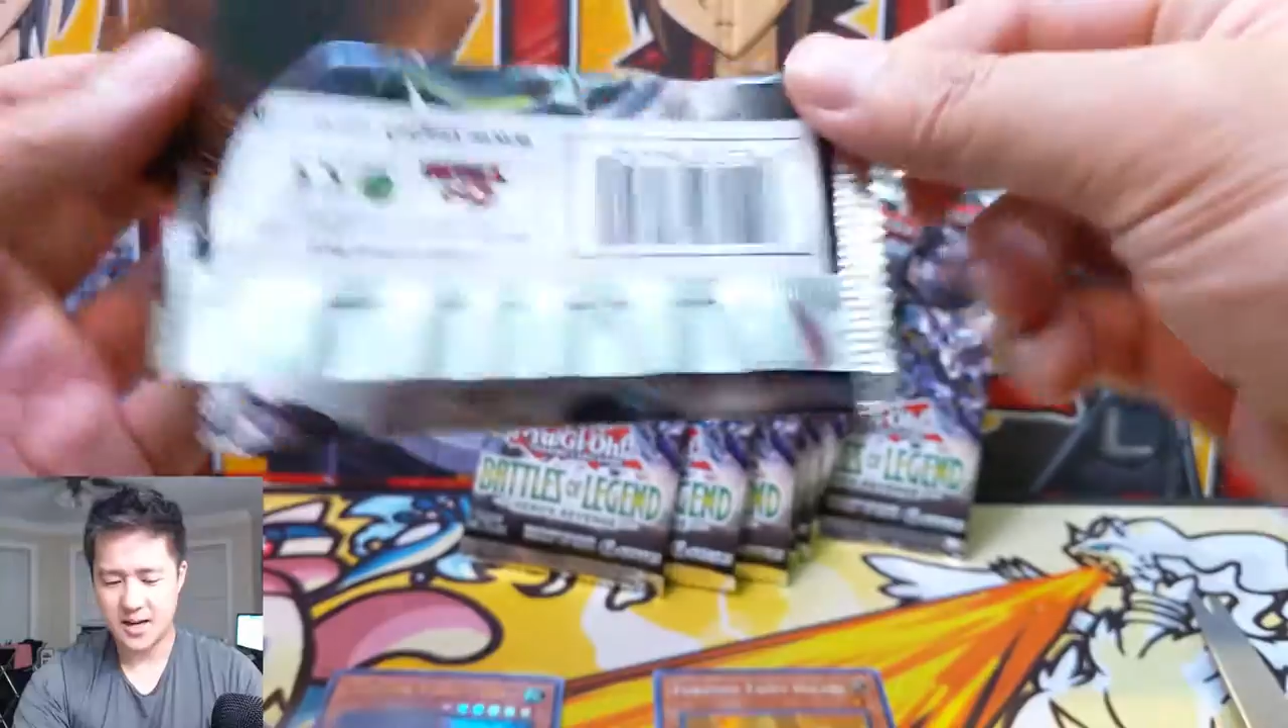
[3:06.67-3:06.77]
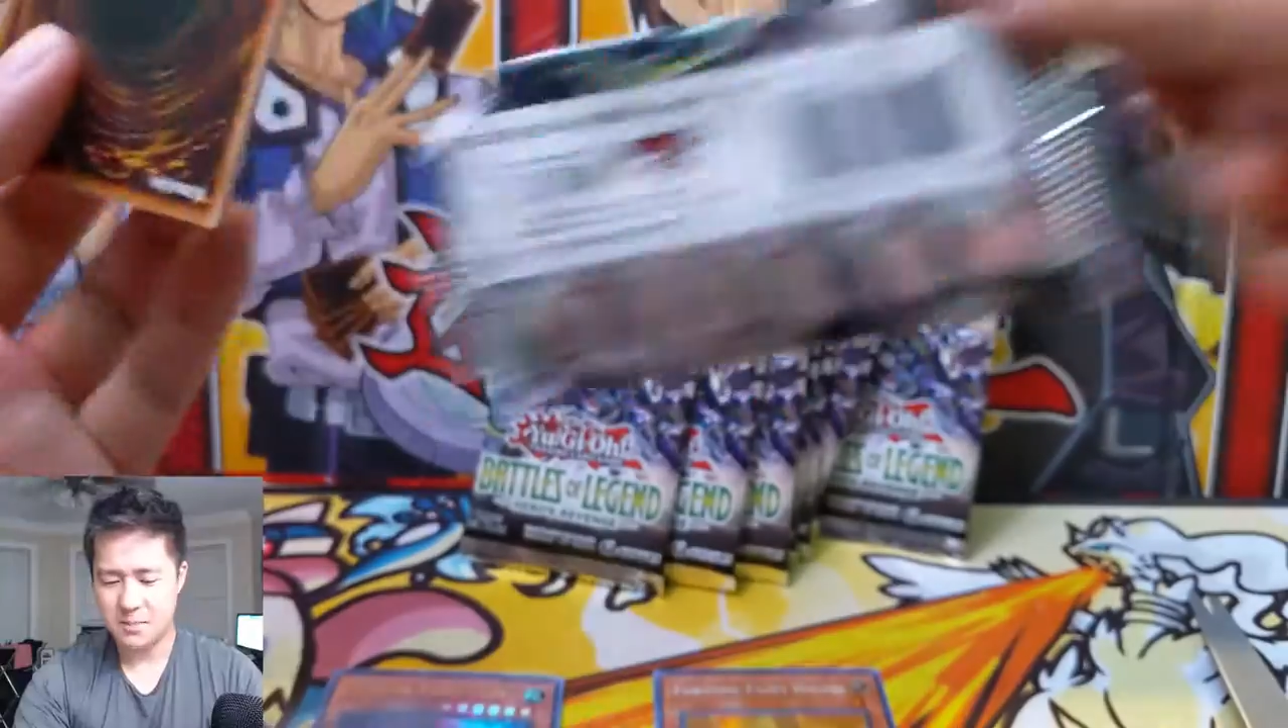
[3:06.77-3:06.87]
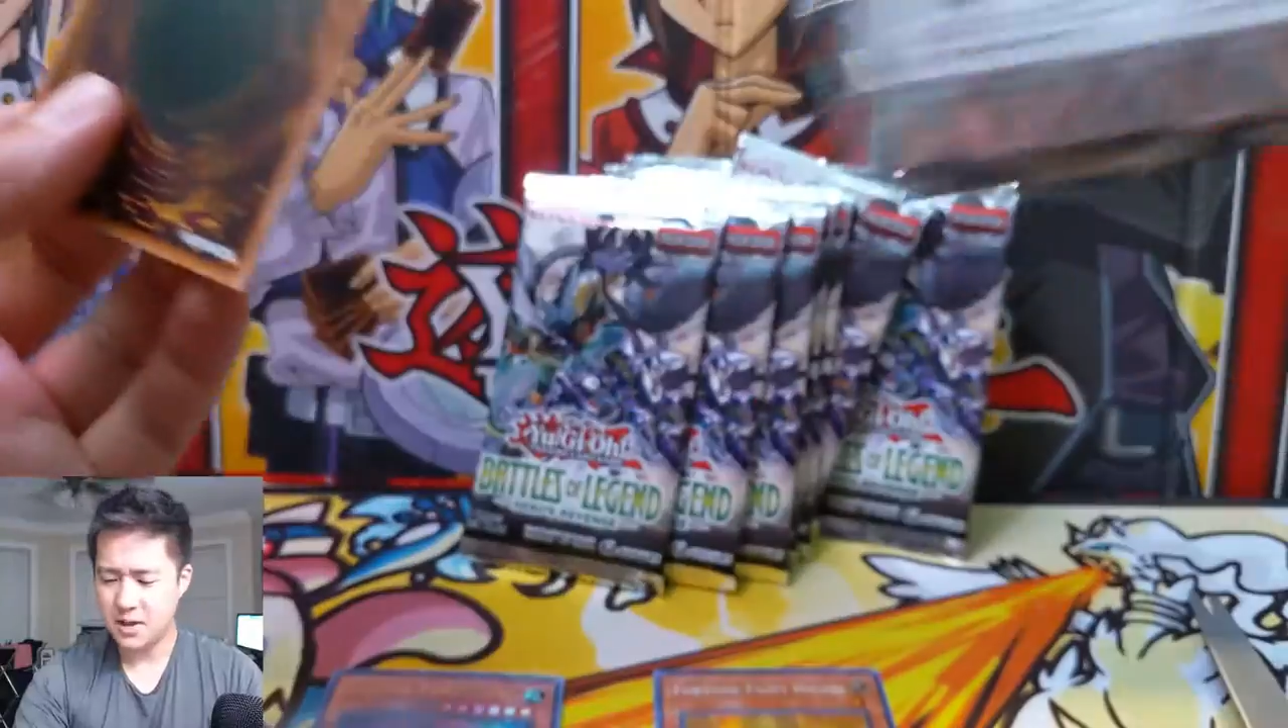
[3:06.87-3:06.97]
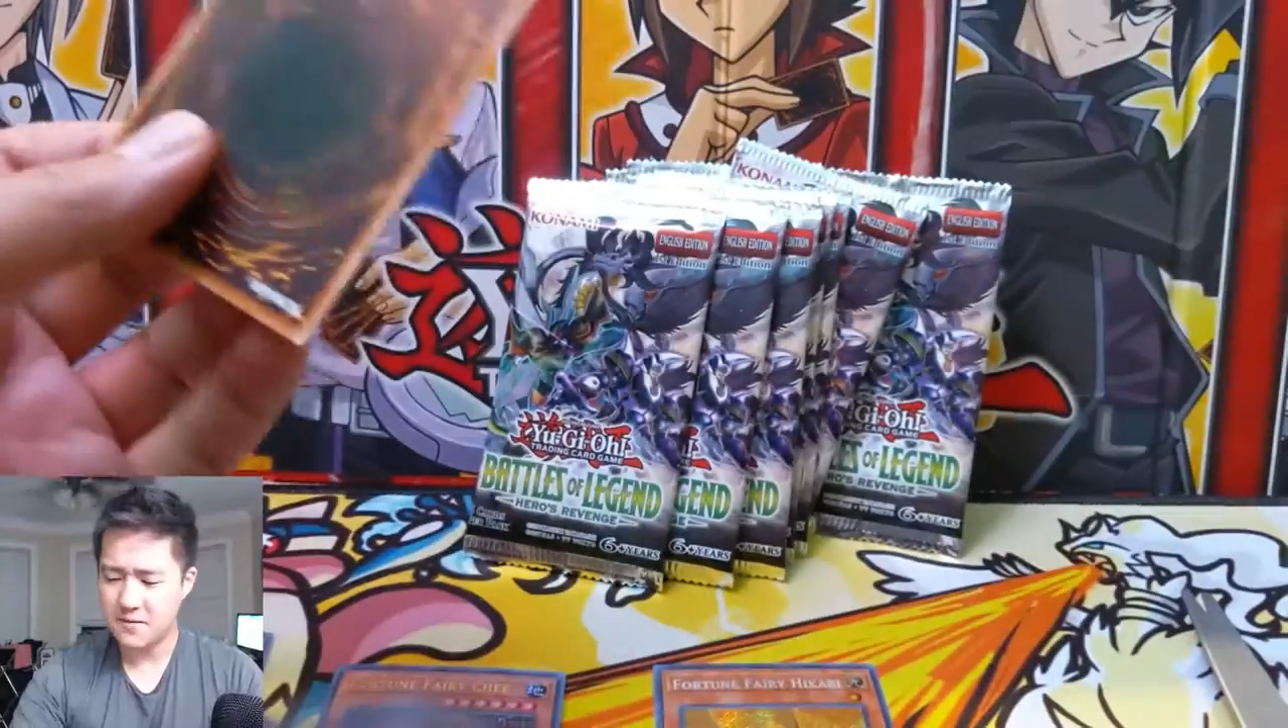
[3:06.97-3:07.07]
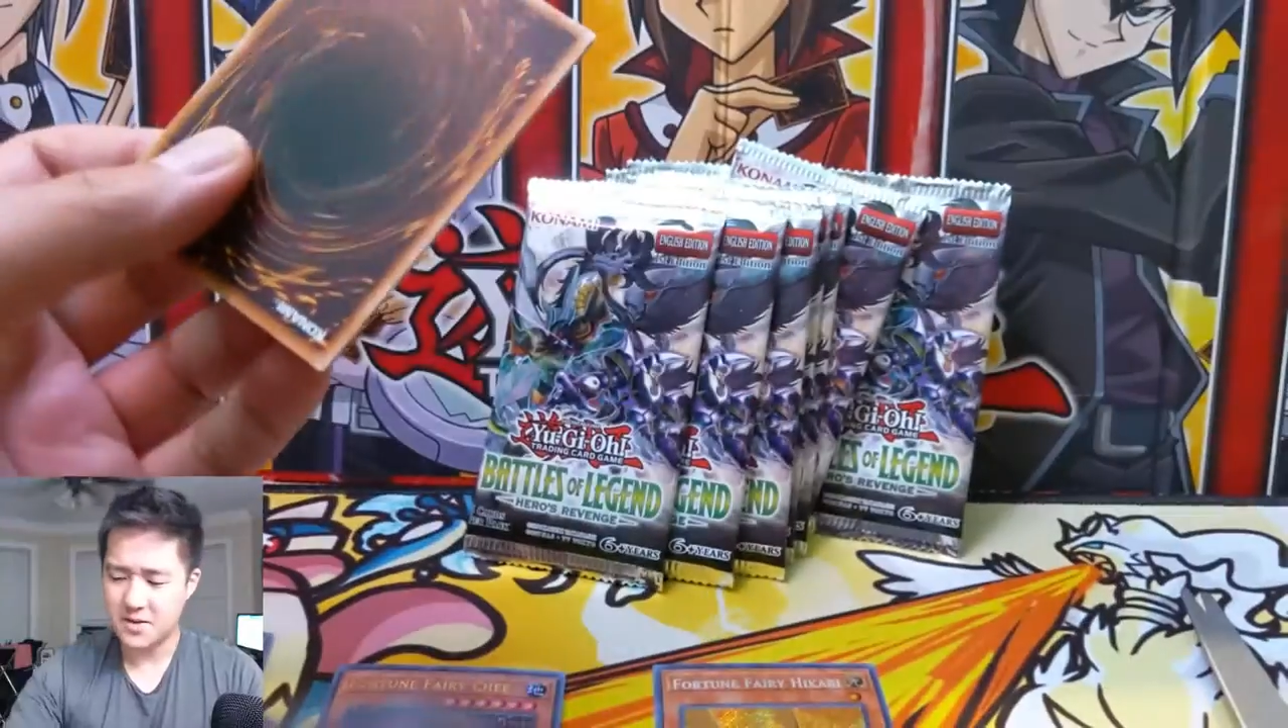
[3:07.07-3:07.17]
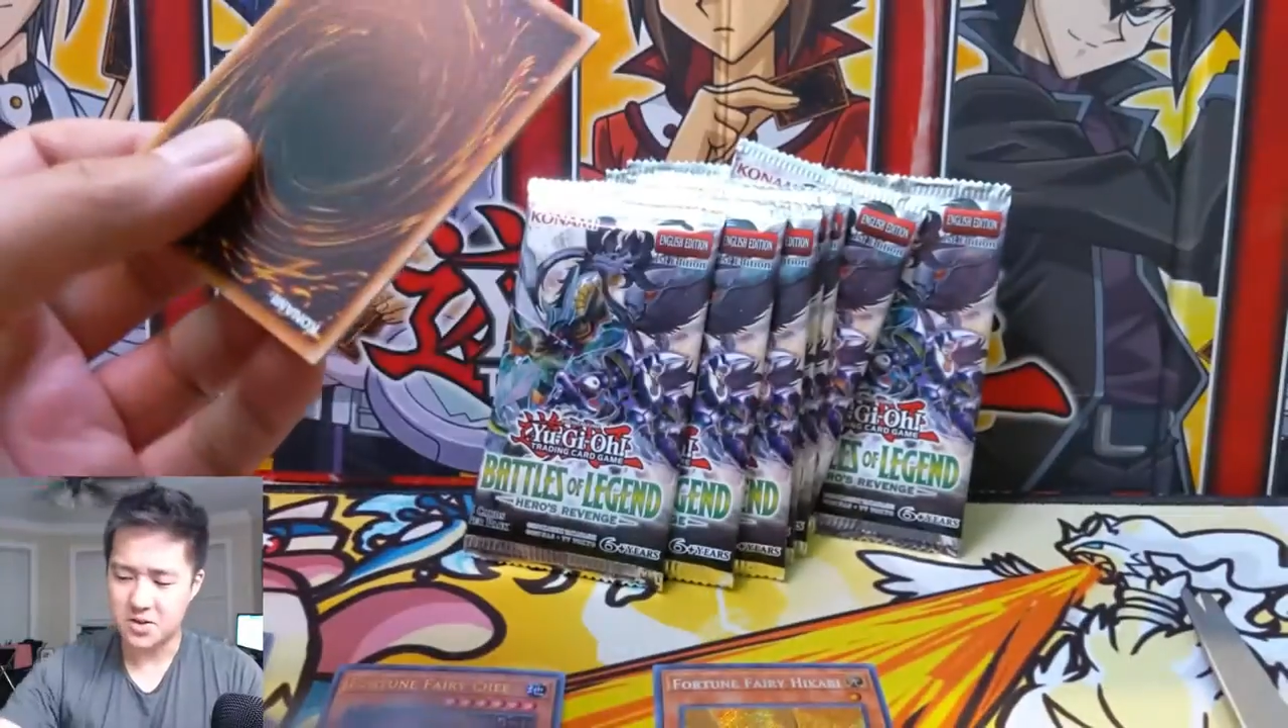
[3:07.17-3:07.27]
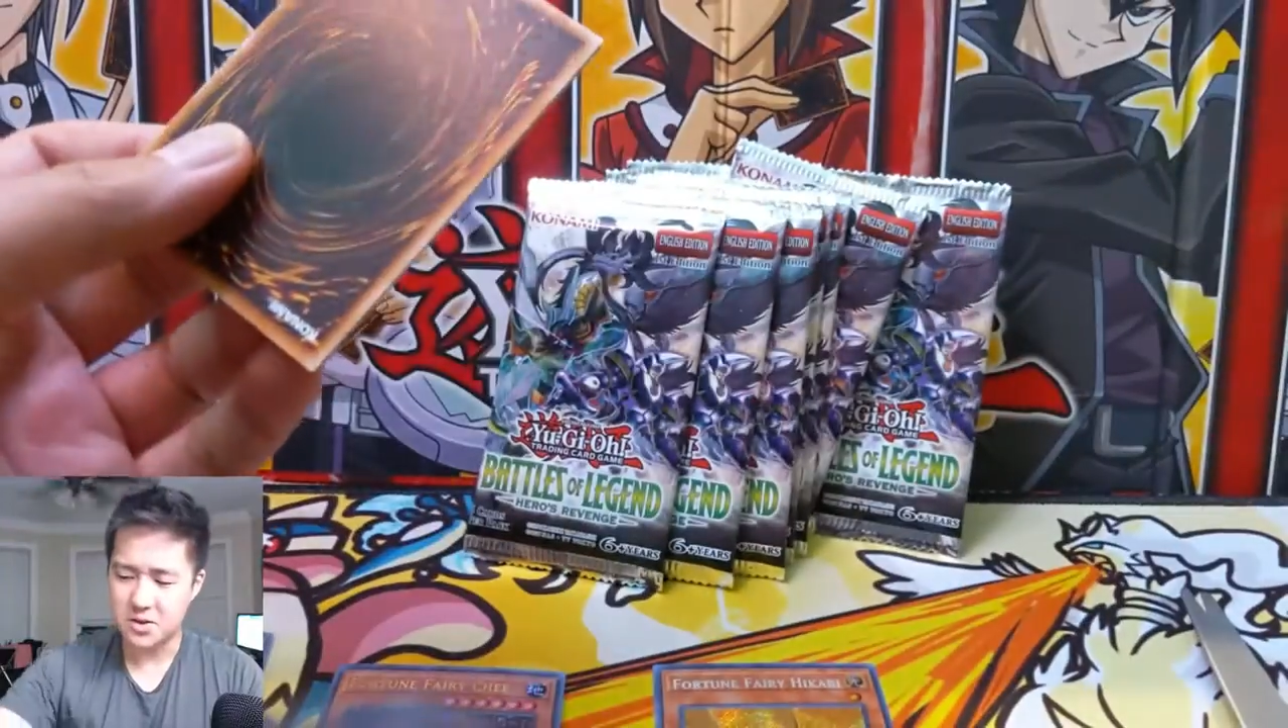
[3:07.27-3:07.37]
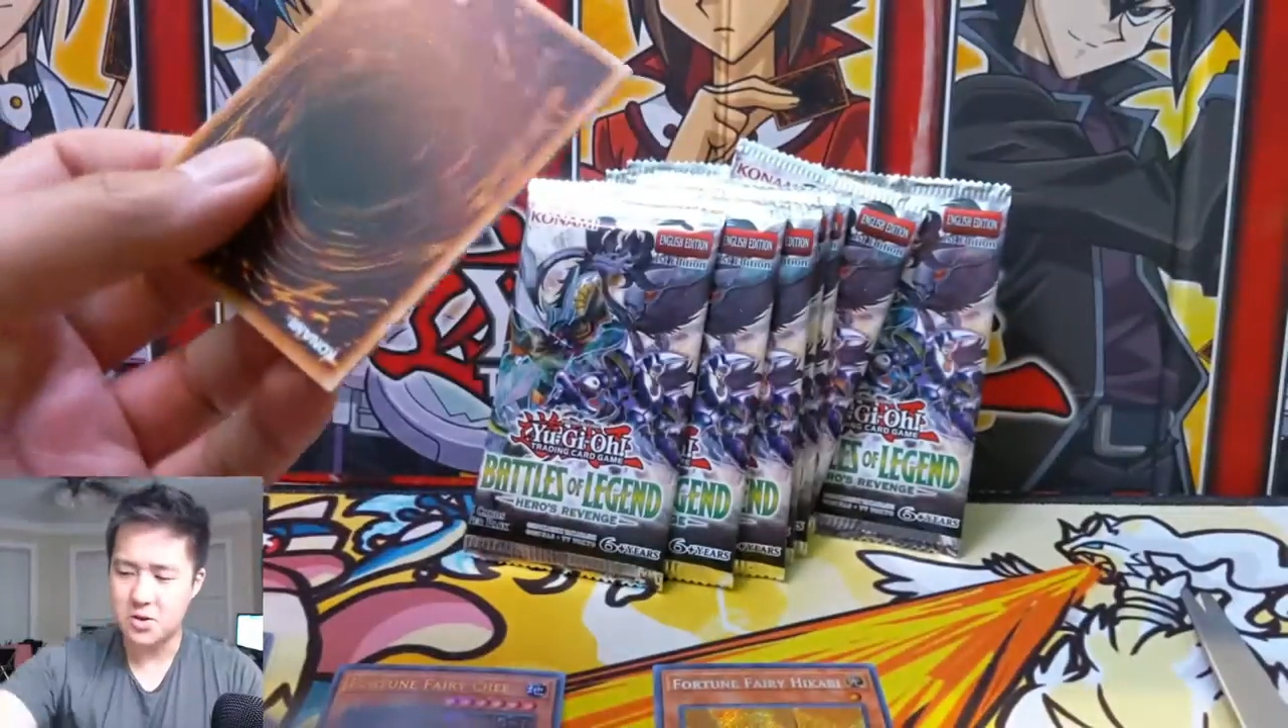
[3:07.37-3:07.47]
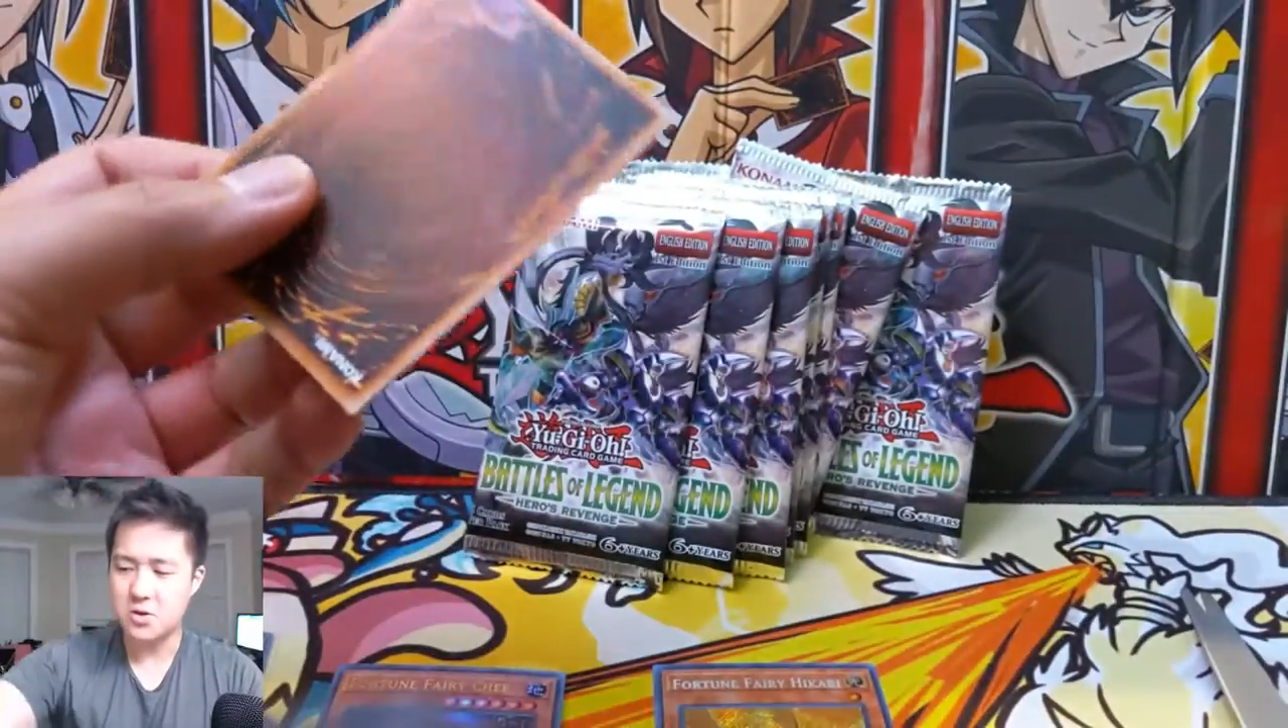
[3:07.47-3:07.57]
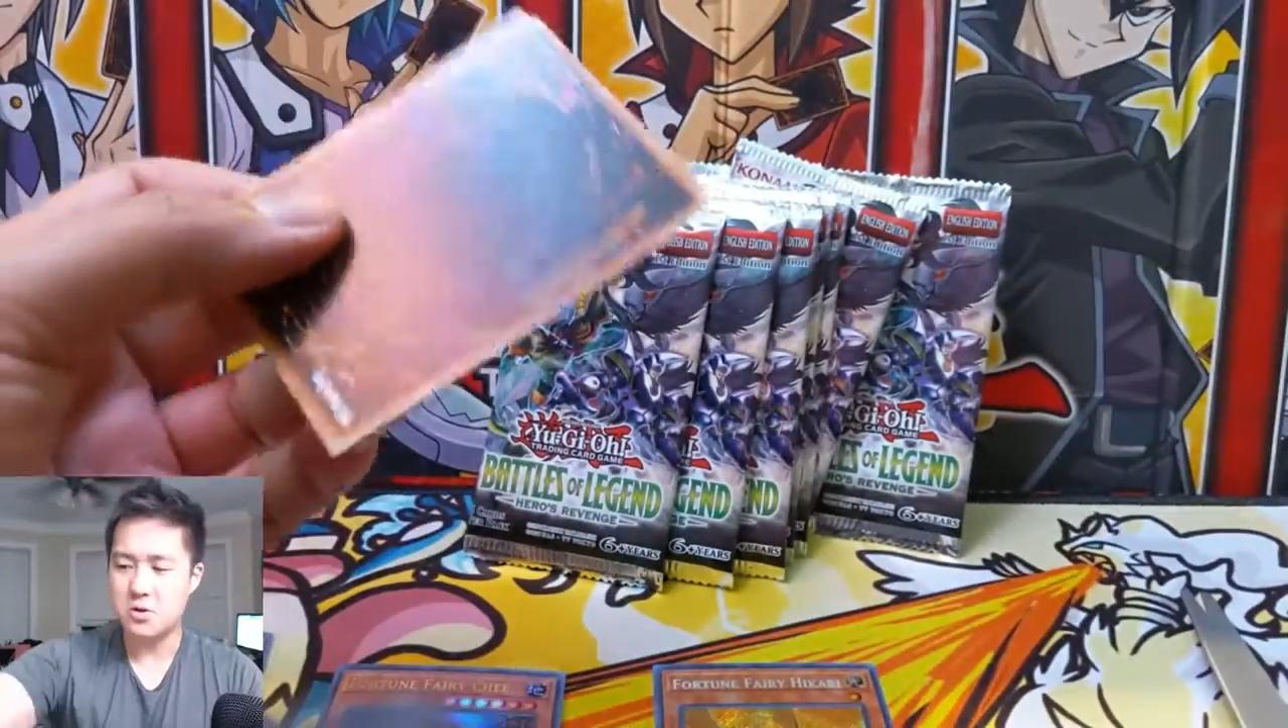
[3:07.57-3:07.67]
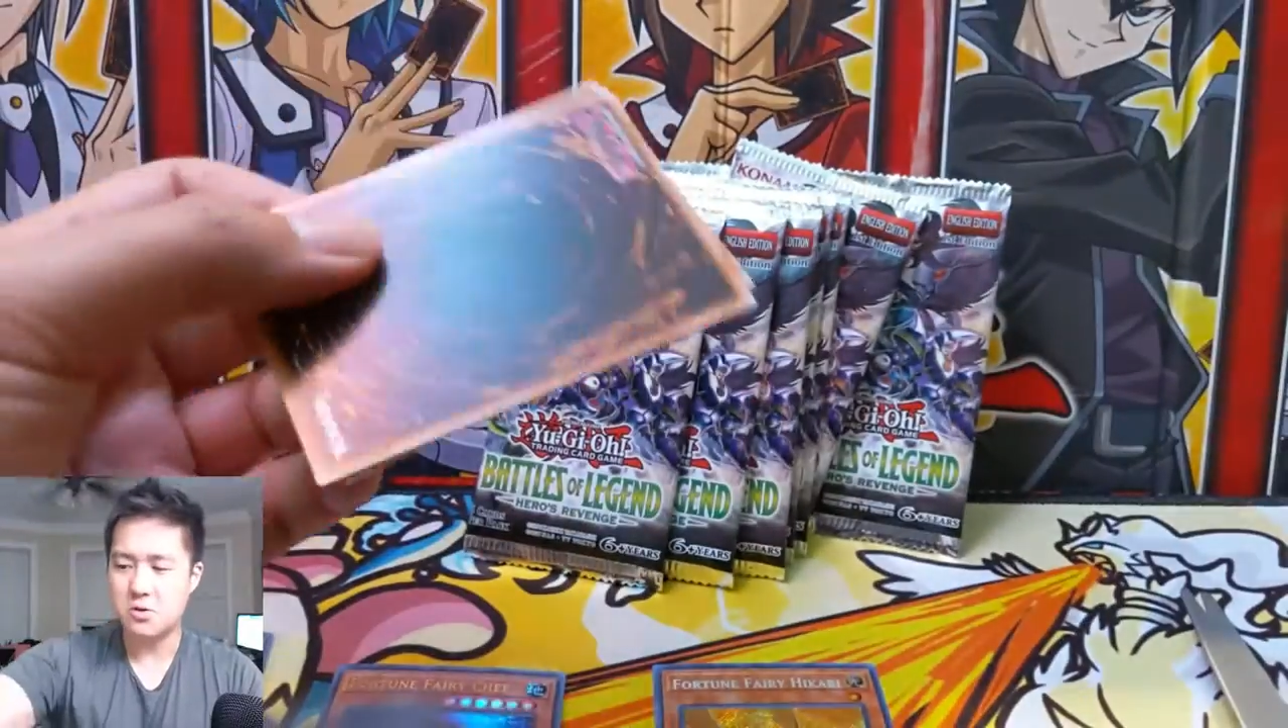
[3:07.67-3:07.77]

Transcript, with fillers: I believe it's new,